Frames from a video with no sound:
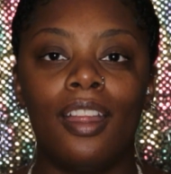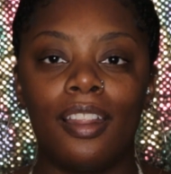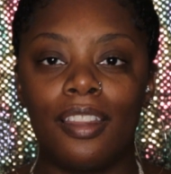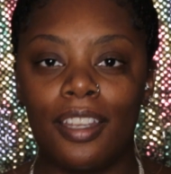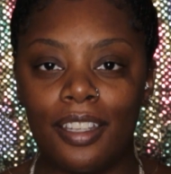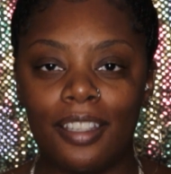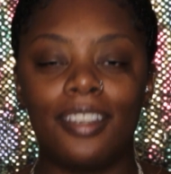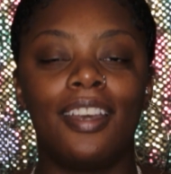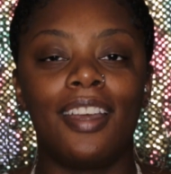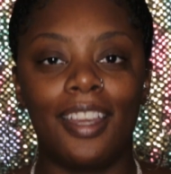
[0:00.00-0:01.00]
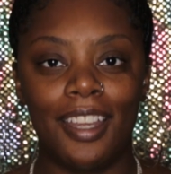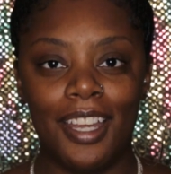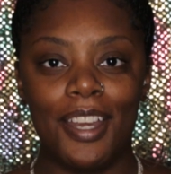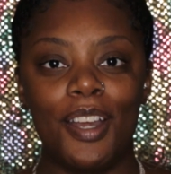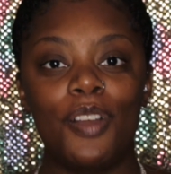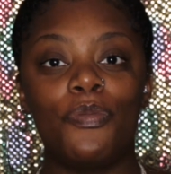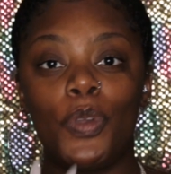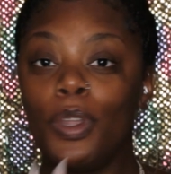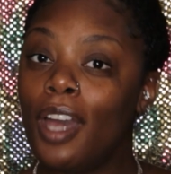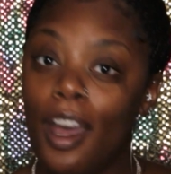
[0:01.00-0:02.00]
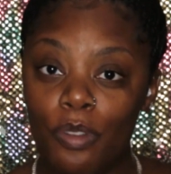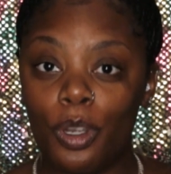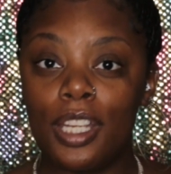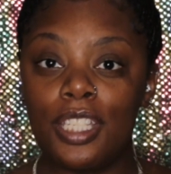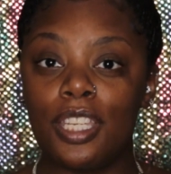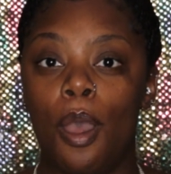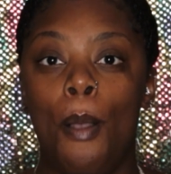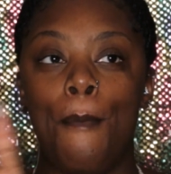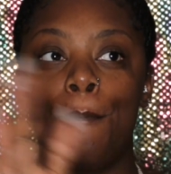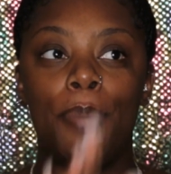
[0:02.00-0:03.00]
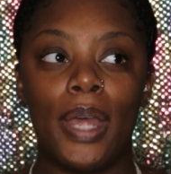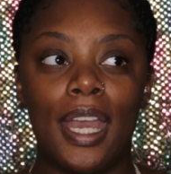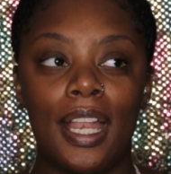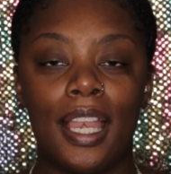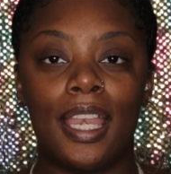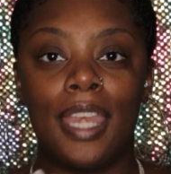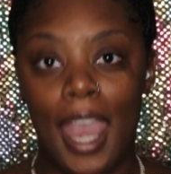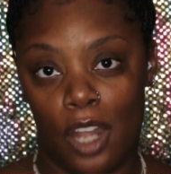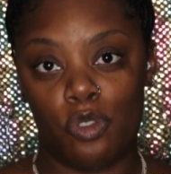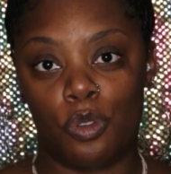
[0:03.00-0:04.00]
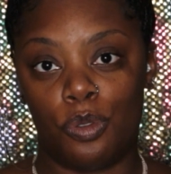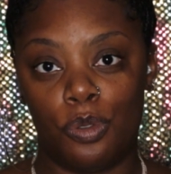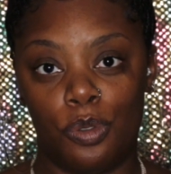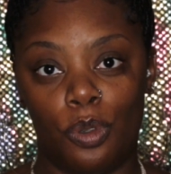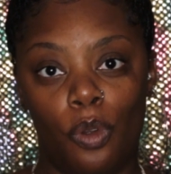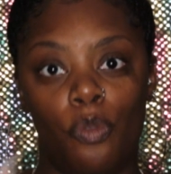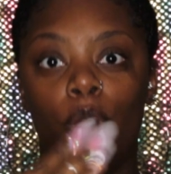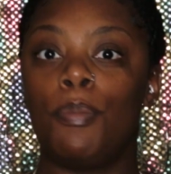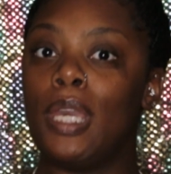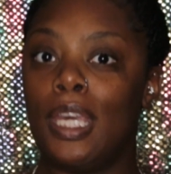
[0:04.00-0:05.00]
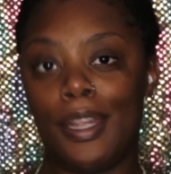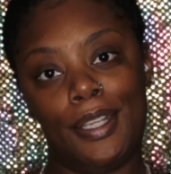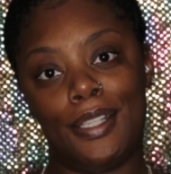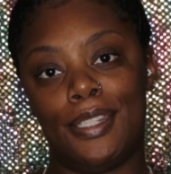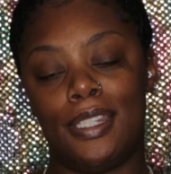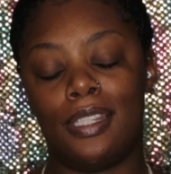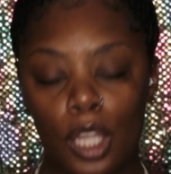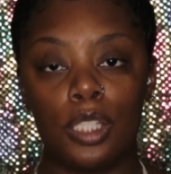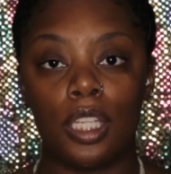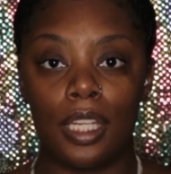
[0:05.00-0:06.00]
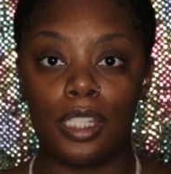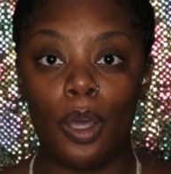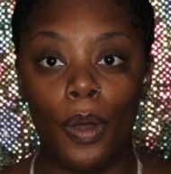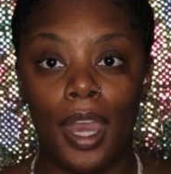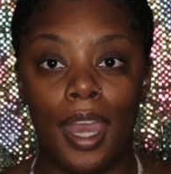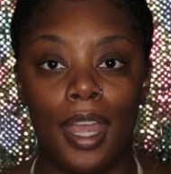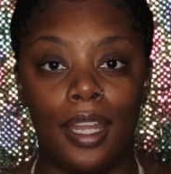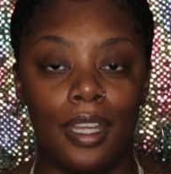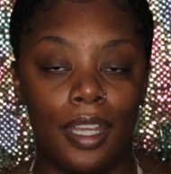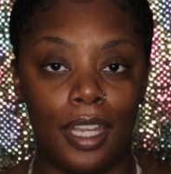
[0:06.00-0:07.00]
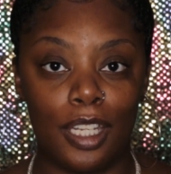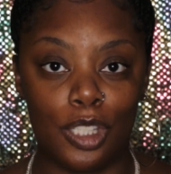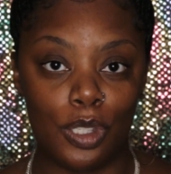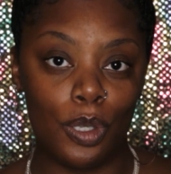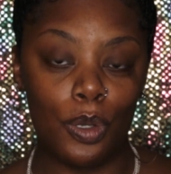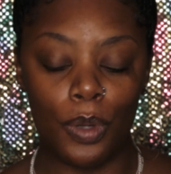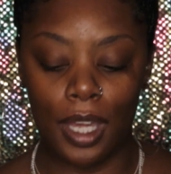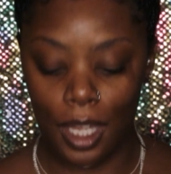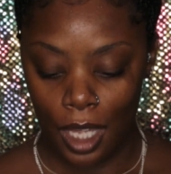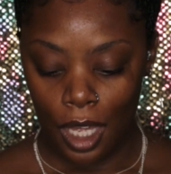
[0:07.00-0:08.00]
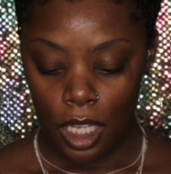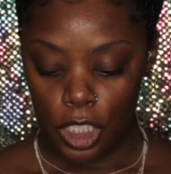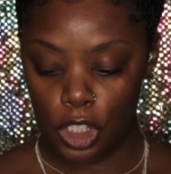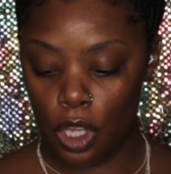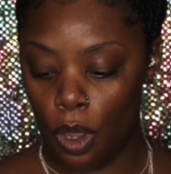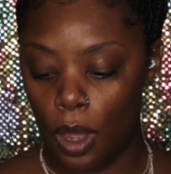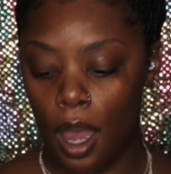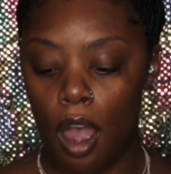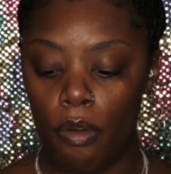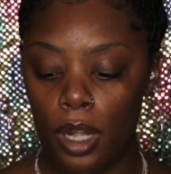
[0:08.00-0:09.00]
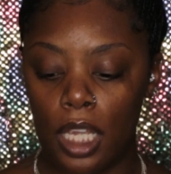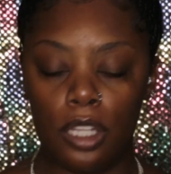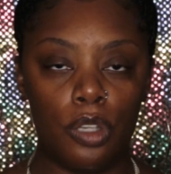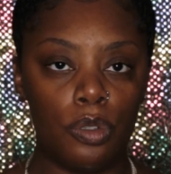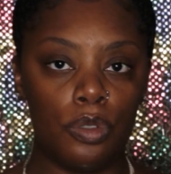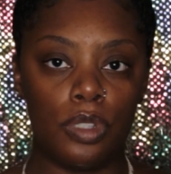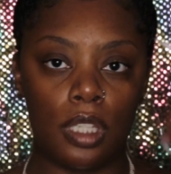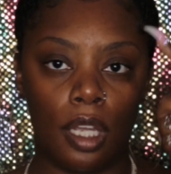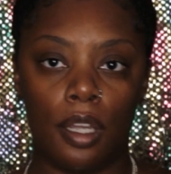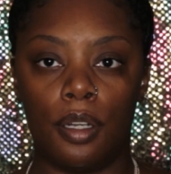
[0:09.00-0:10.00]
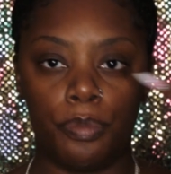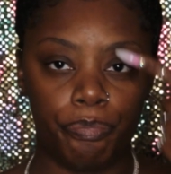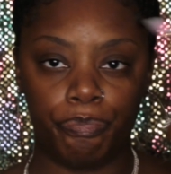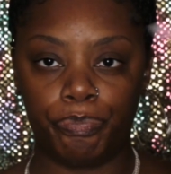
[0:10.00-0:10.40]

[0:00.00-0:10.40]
look, full coverage, but natural, for me at least. So let's go ahead and get into it. So I already used my